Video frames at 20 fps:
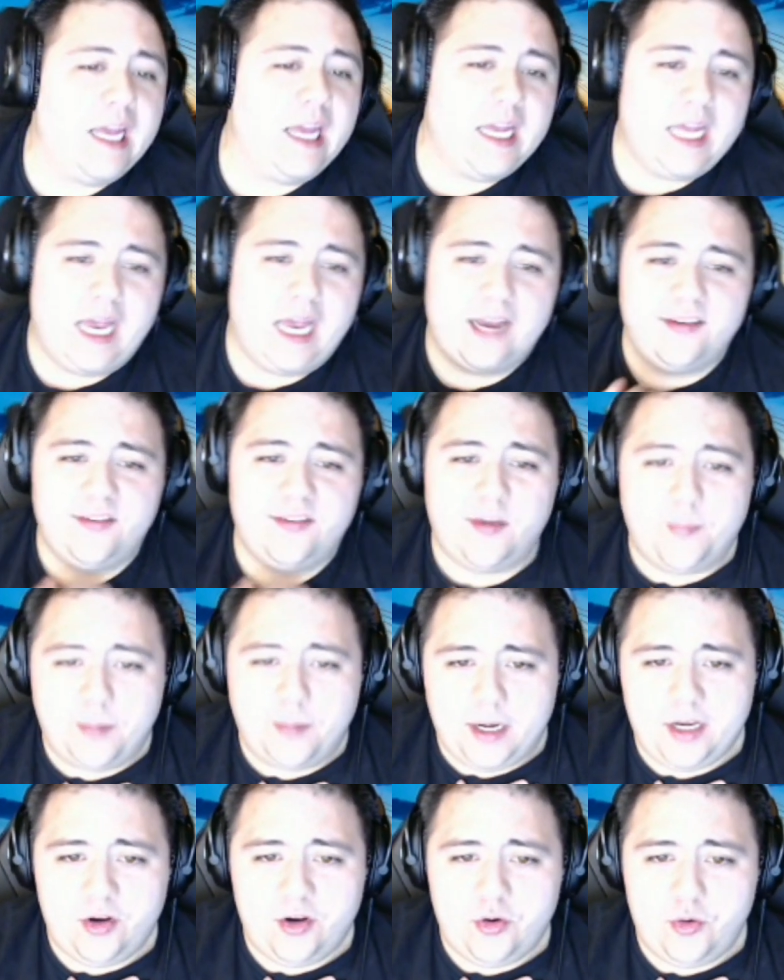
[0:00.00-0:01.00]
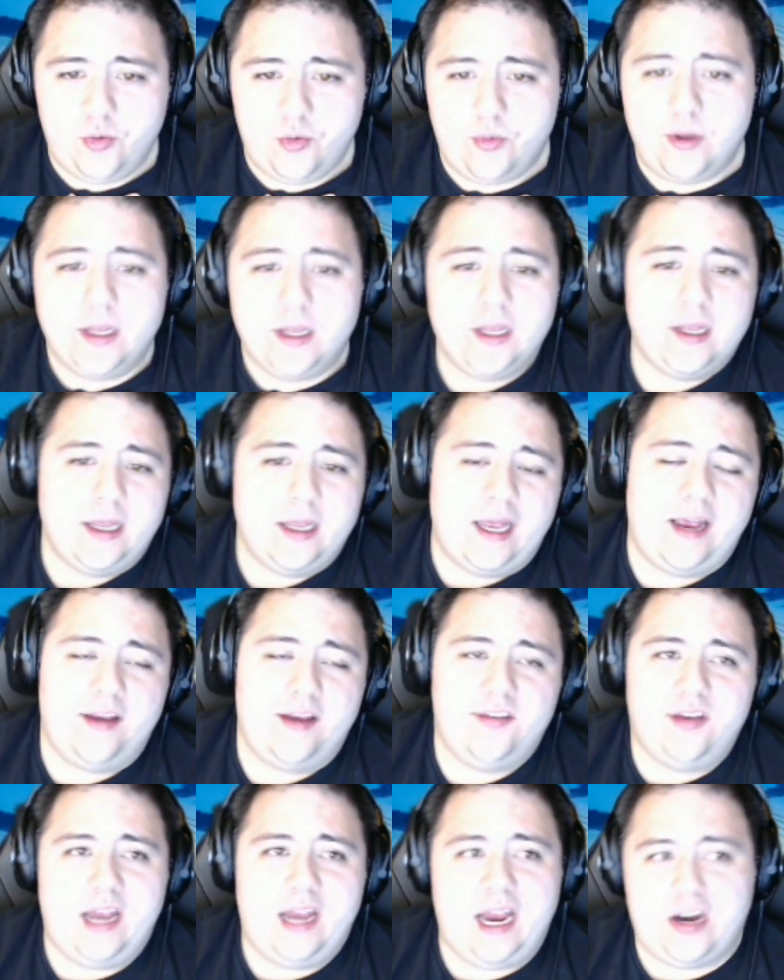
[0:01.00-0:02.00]
As somebody who
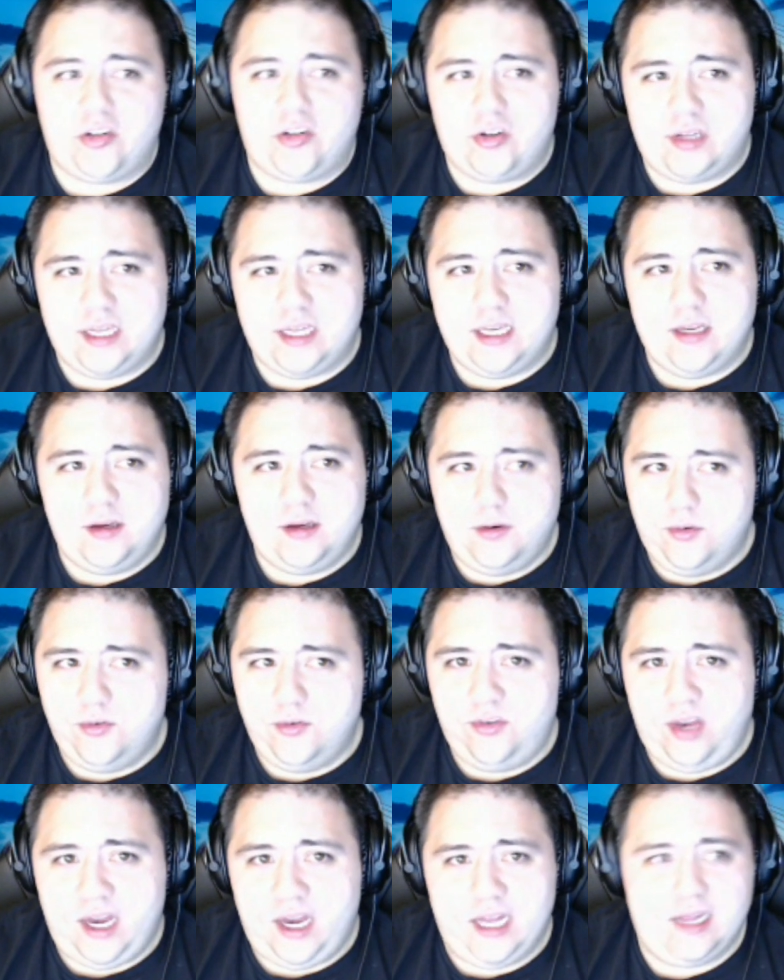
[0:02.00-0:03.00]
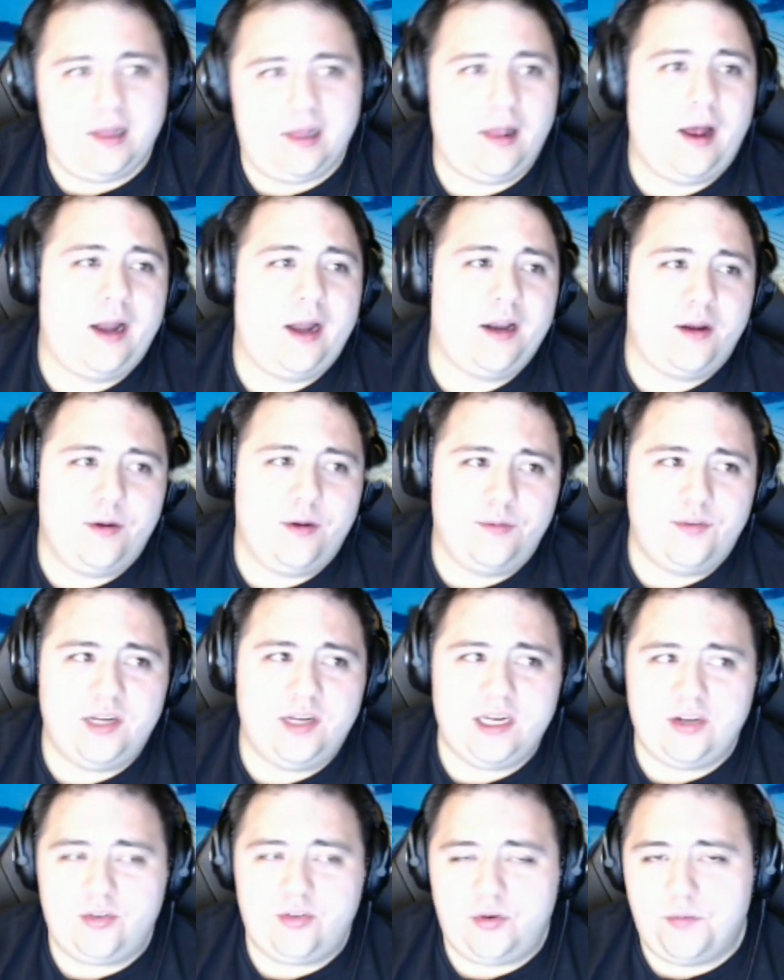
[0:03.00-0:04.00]
has actually used a lot of
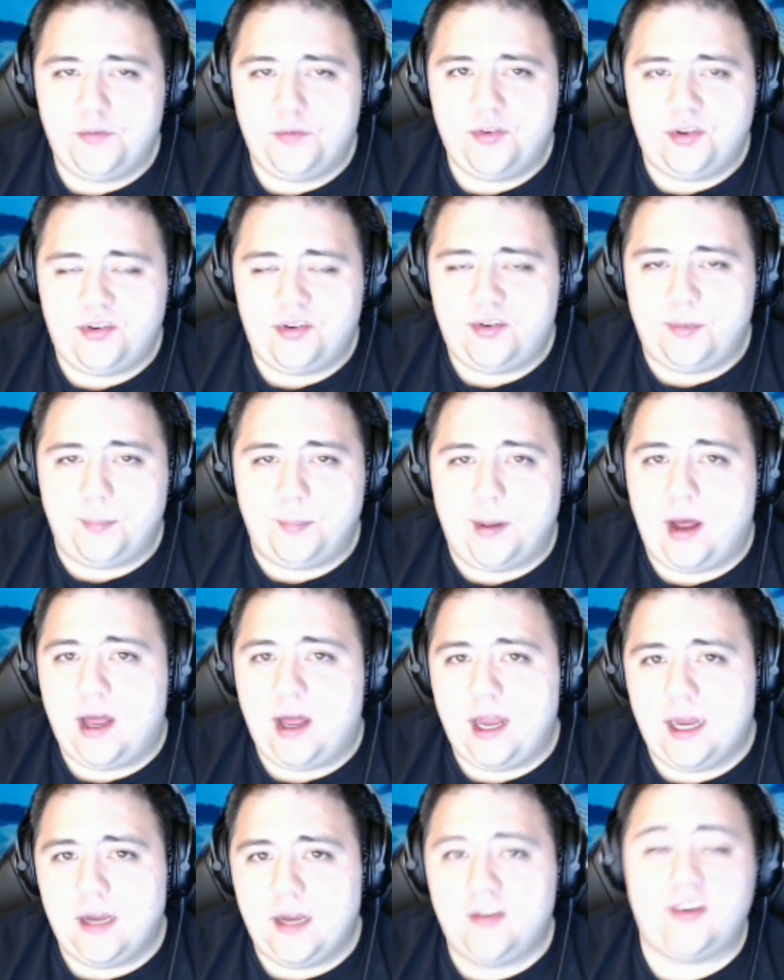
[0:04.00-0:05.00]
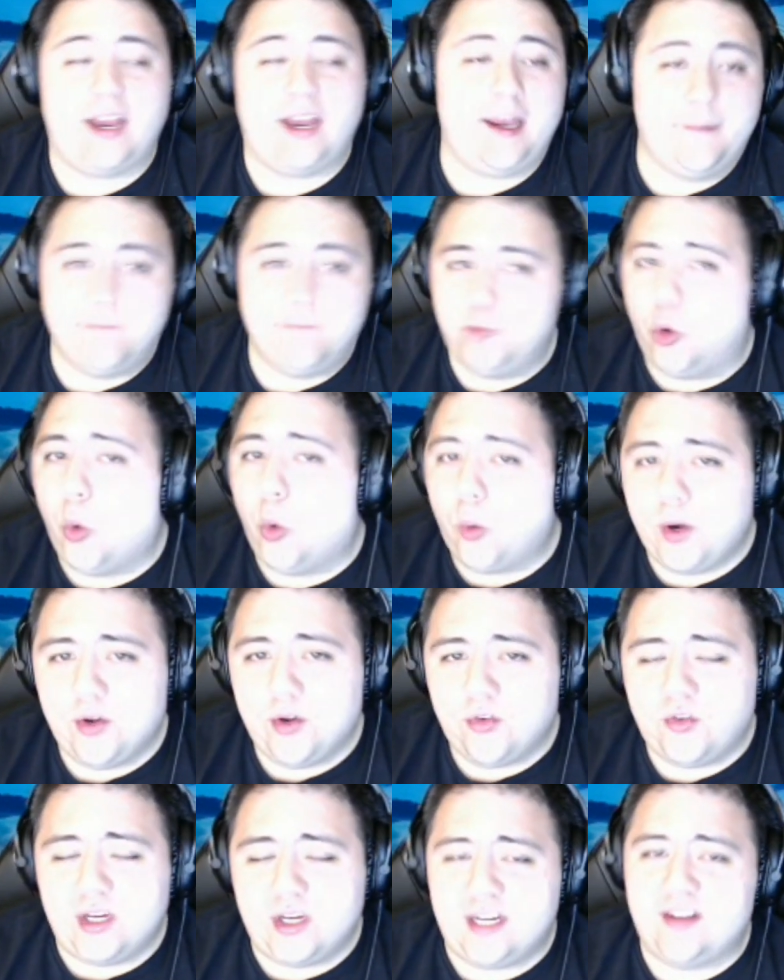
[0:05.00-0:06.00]
ticket services to buy, say,
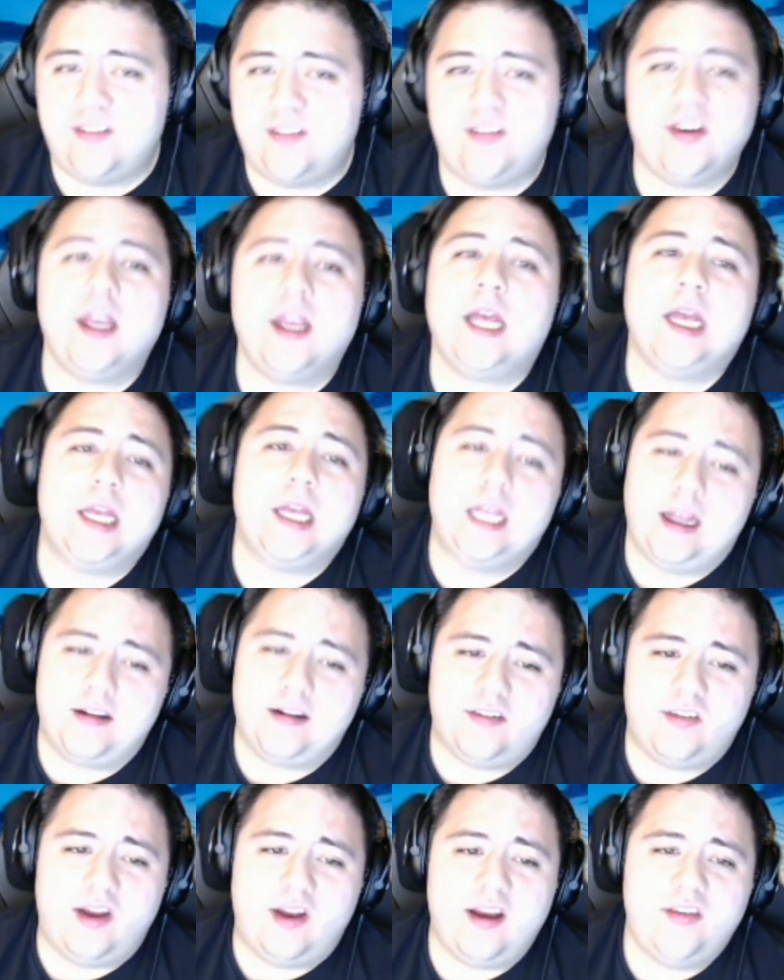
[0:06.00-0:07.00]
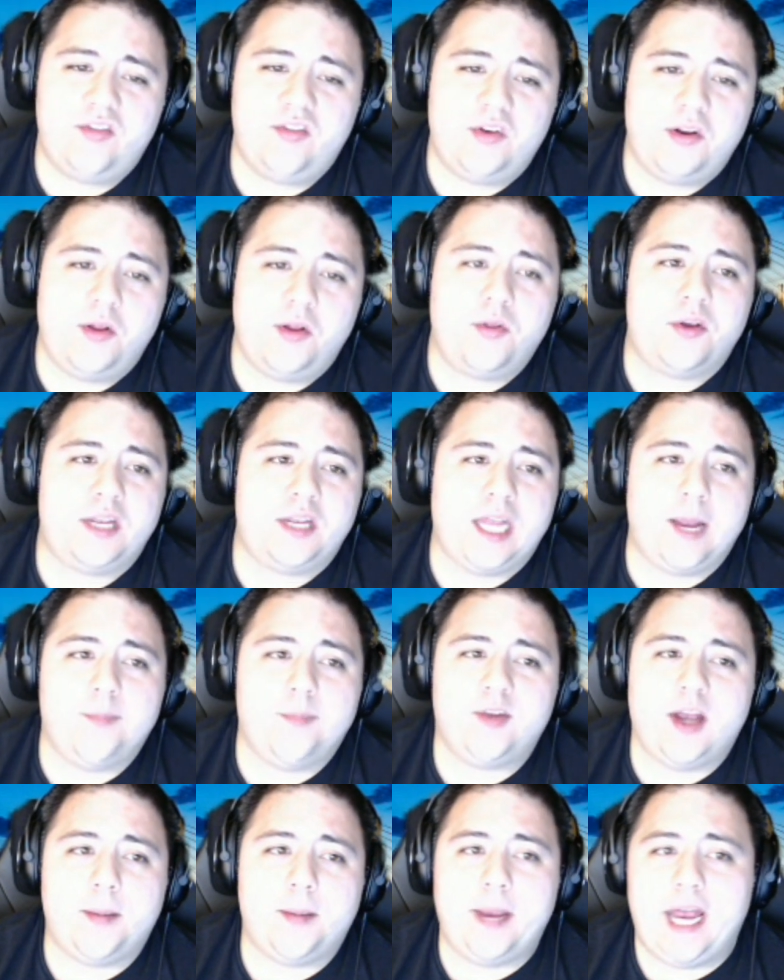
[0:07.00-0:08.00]
Orioles tickets it's nice to know that
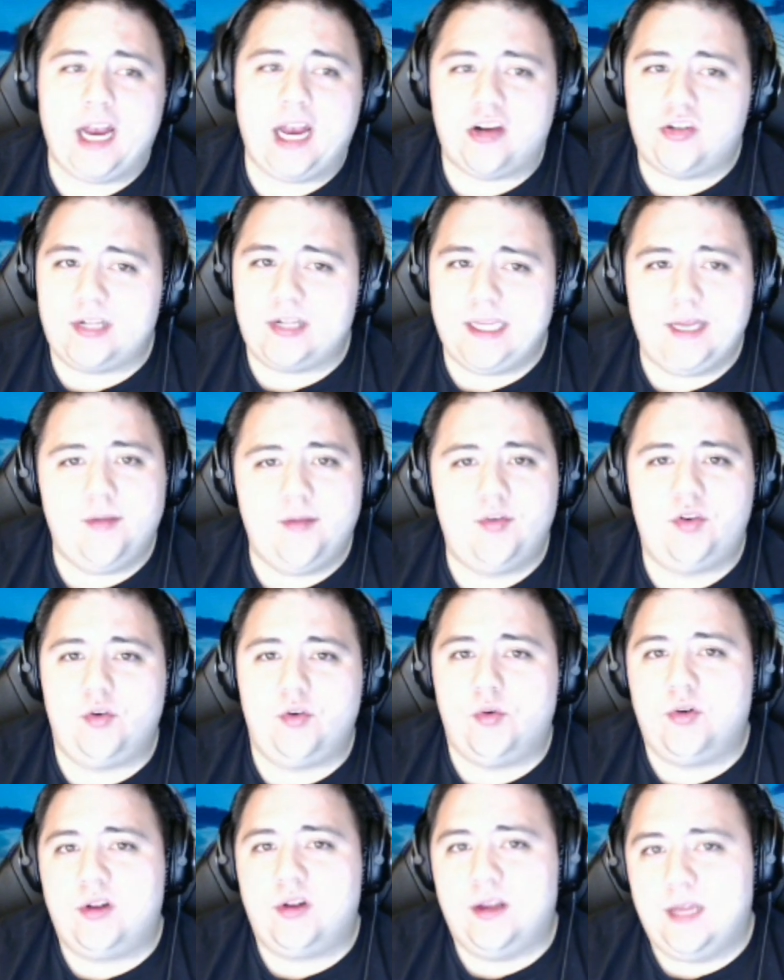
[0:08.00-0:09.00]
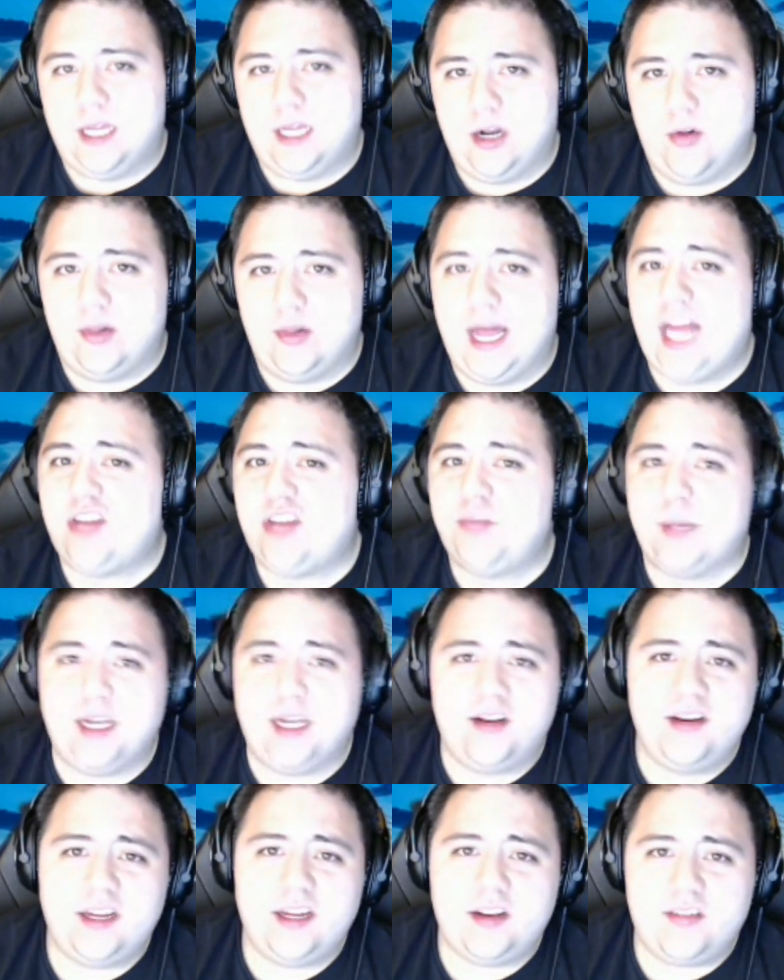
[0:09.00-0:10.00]
game time actually gives you you know last
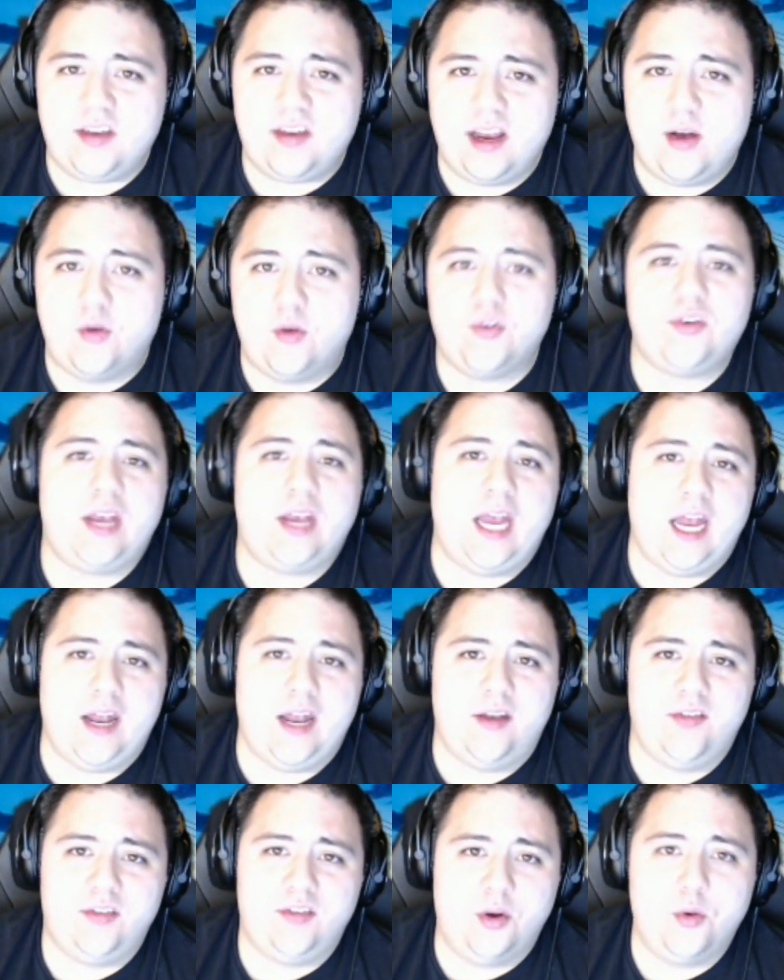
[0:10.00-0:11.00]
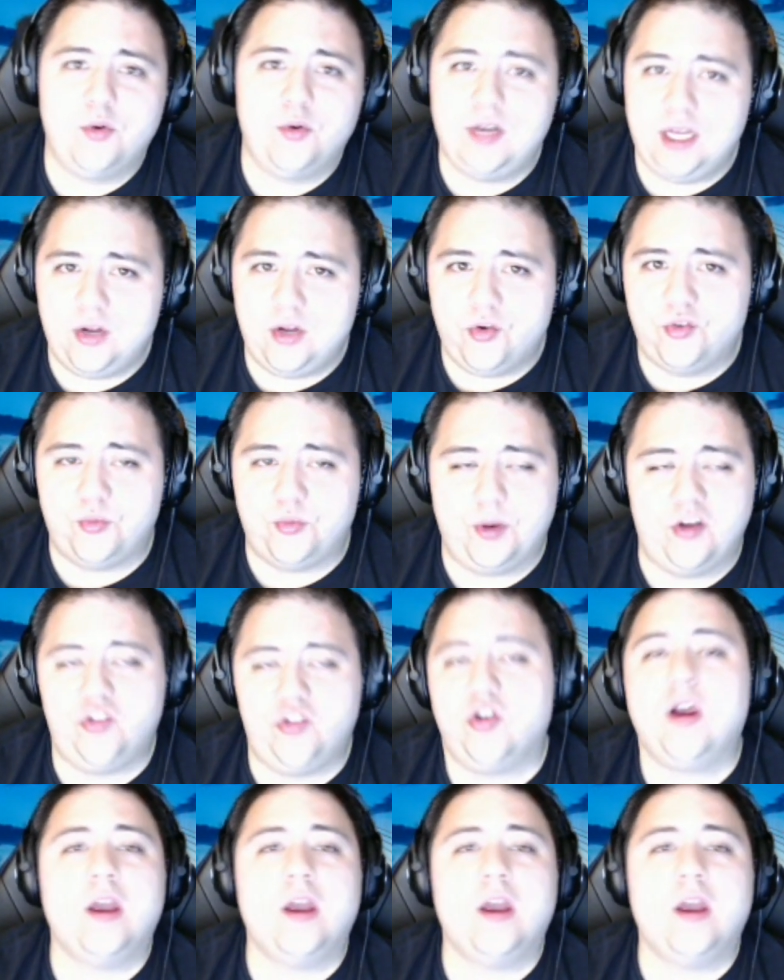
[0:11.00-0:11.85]
minute ticket sales and zone deals which